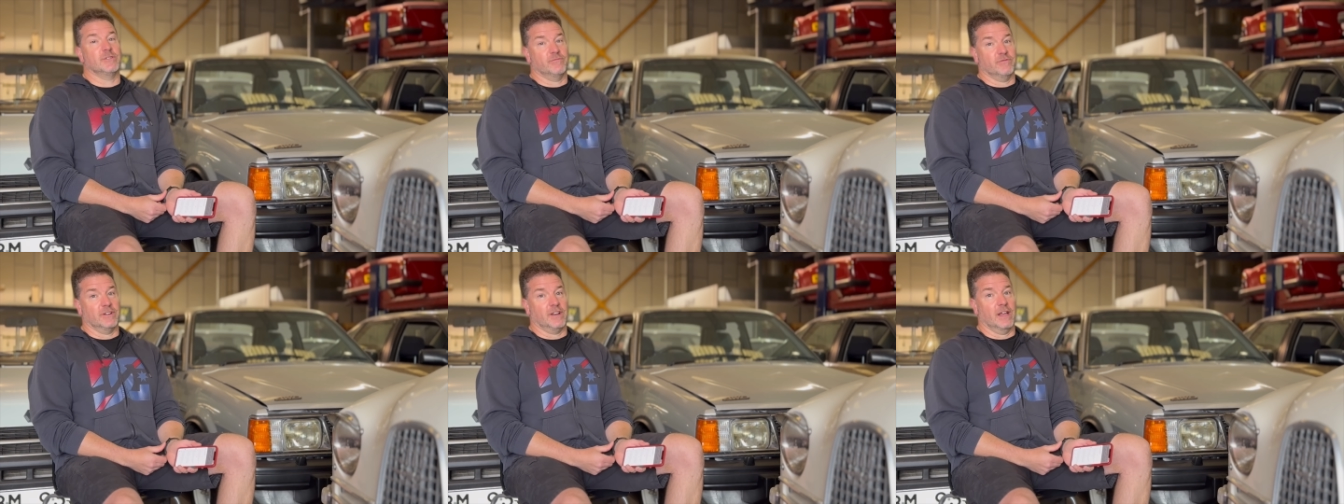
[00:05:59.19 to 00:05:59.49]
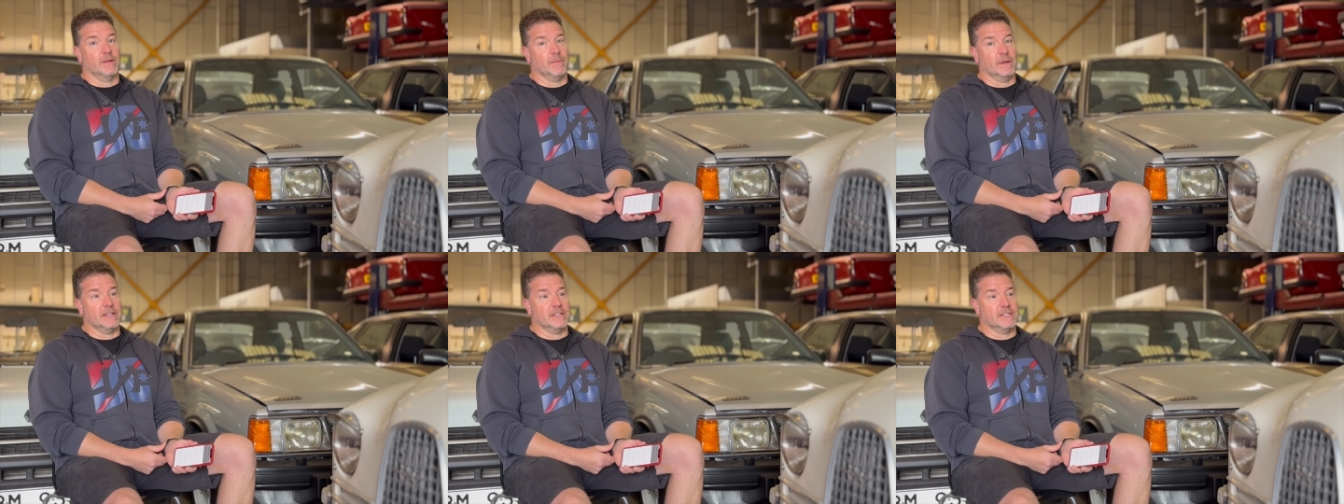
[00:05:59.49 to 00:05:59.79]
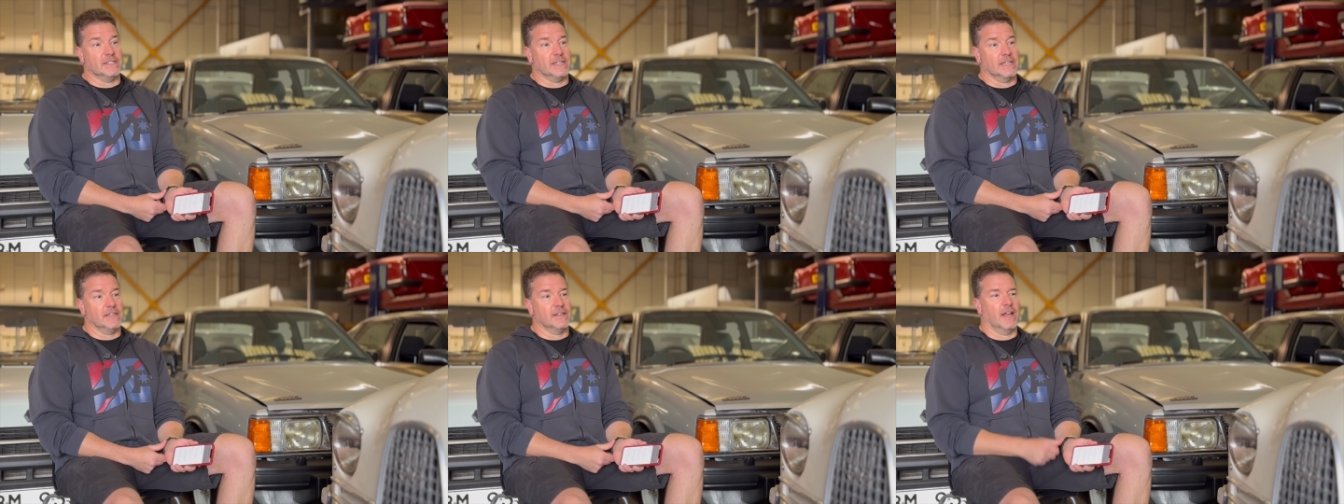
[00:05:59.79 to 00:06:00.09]
of
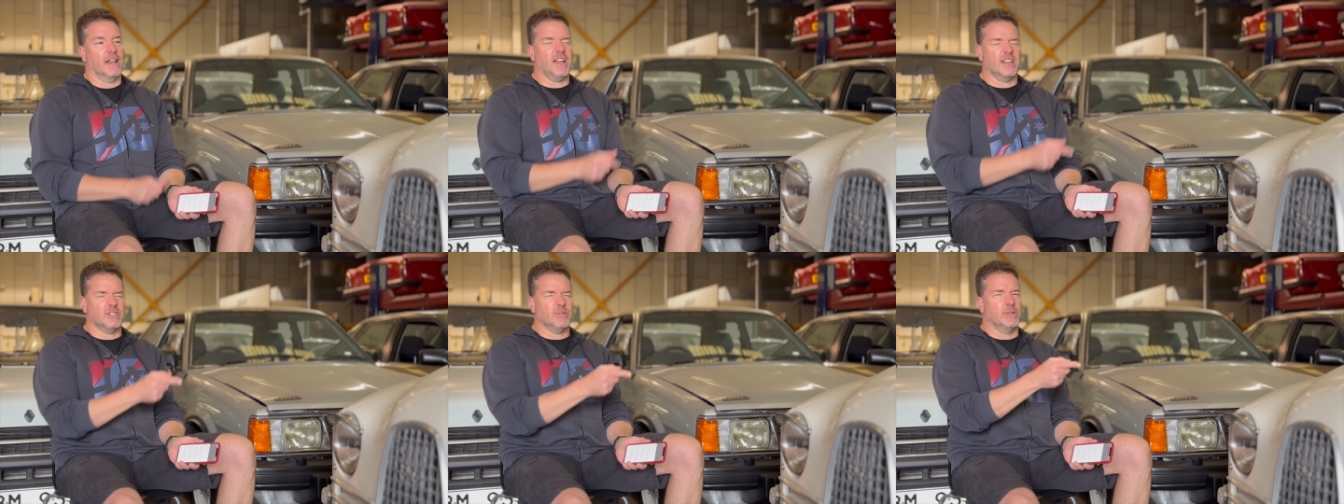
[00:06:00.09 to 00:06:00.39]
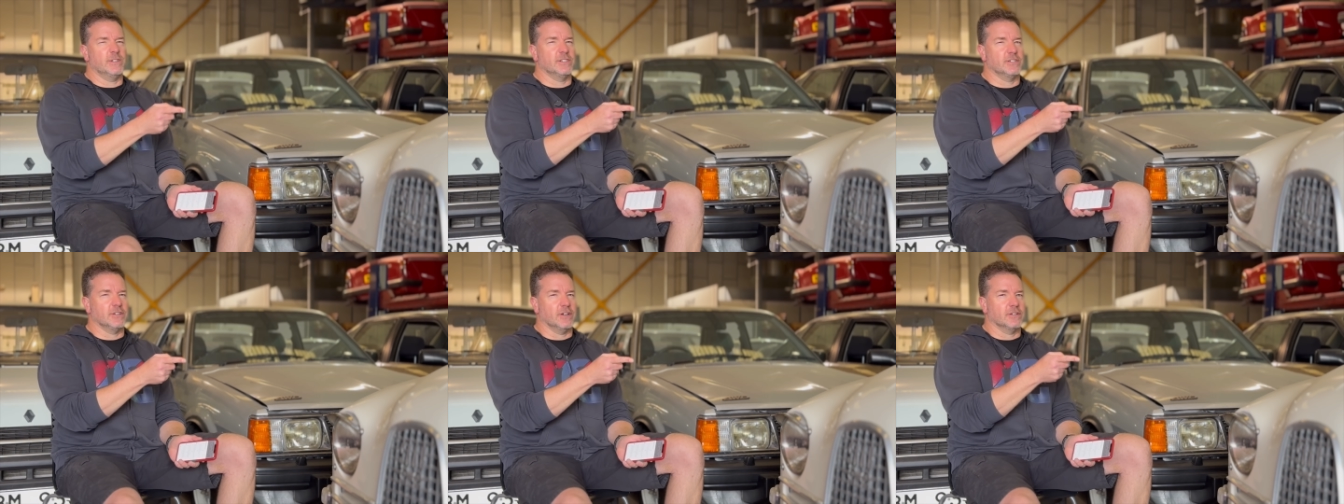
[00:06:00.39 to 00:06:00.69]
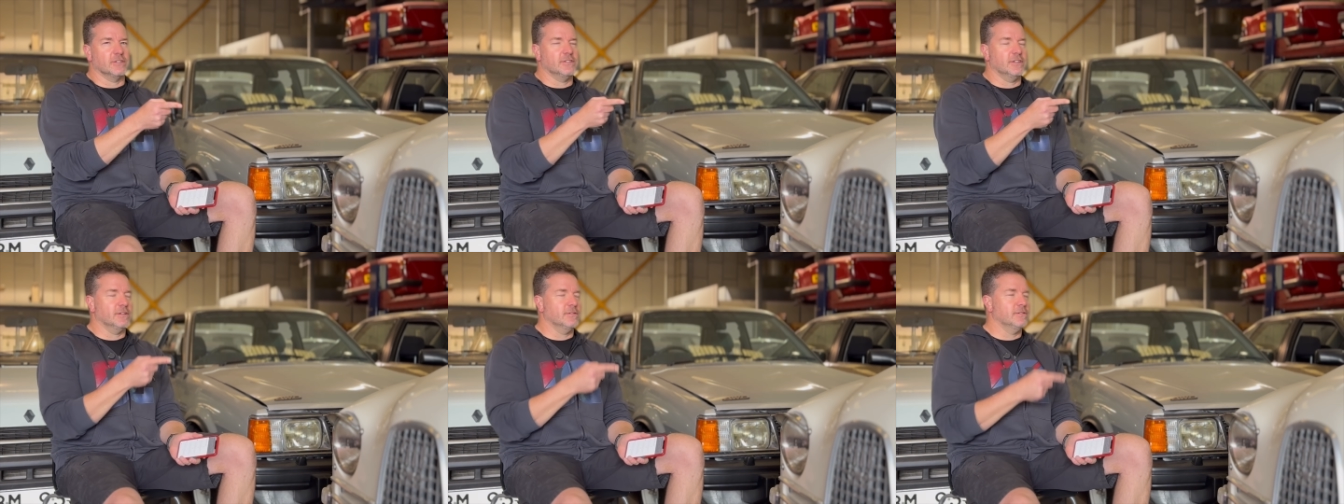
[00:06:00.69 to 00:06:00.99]
reliability. I like Swedish cars too,